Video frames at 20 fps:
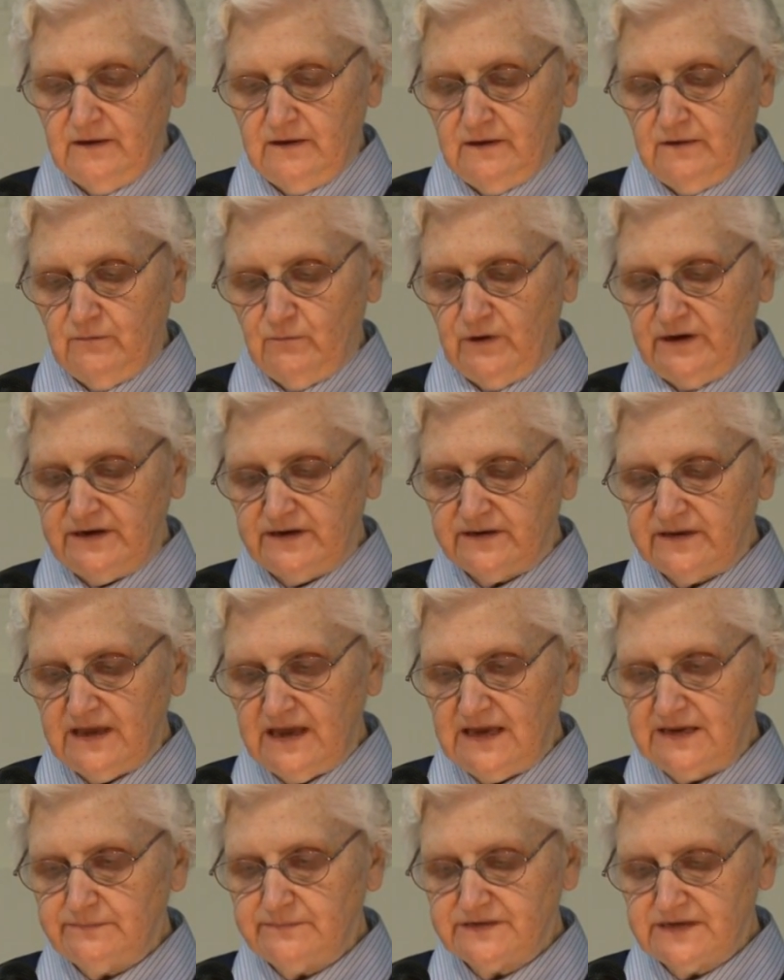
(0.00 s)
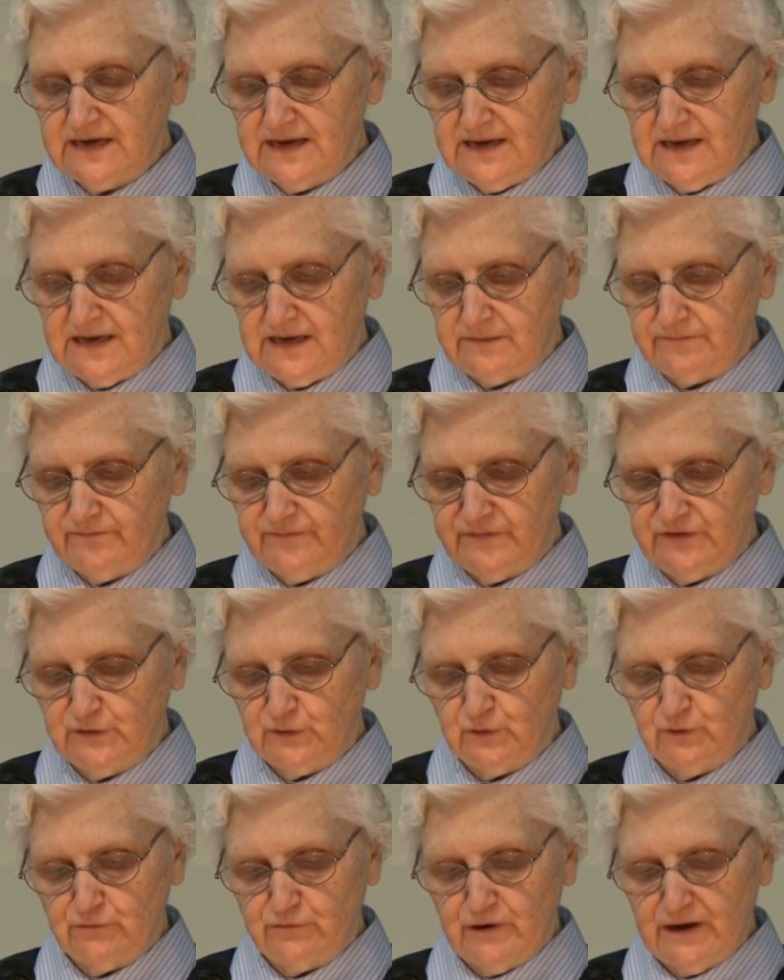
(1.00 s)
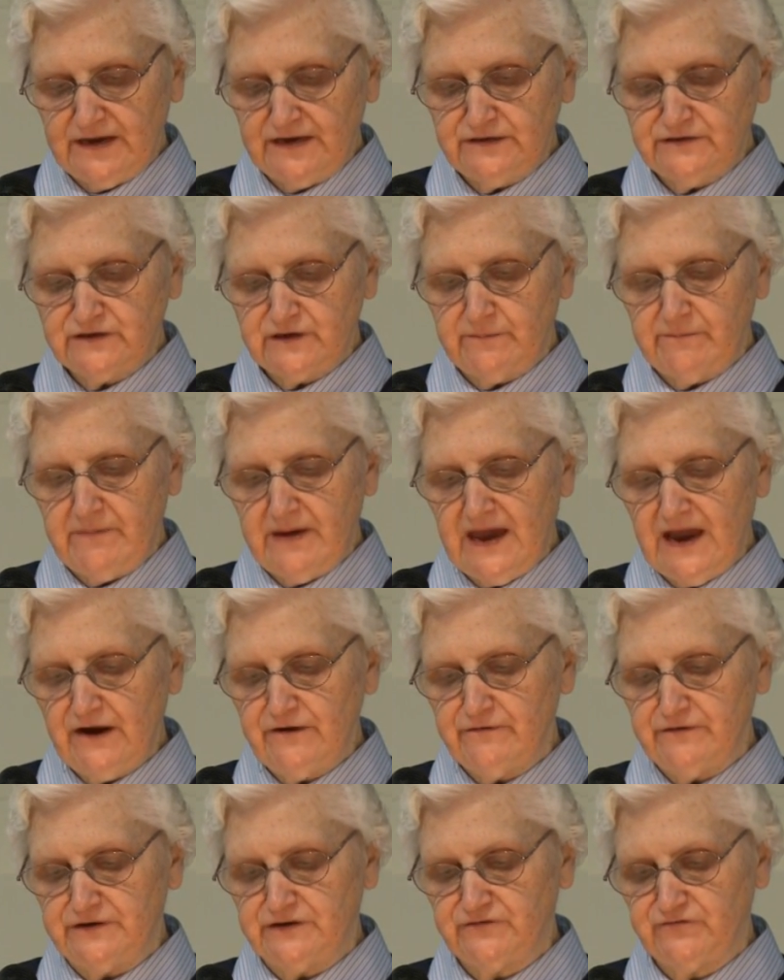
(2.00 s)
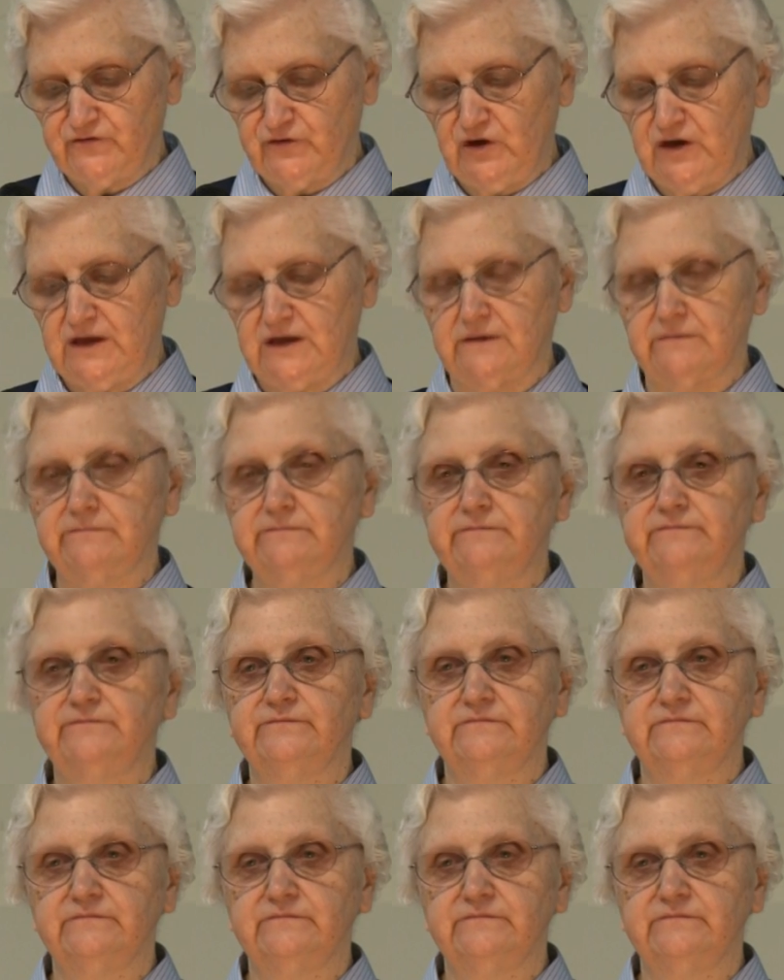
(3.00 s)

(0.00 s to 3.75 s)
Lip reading: When it came time to arrange a marriage for him,